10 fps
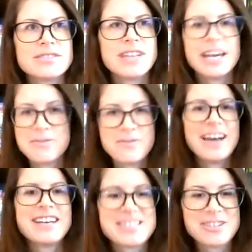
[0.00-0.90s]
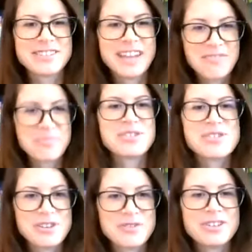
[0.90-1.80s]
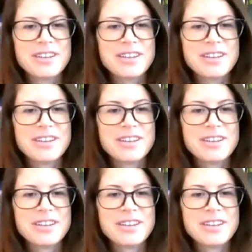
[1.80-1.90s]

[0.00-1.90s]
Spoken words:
life vest or a life preserver.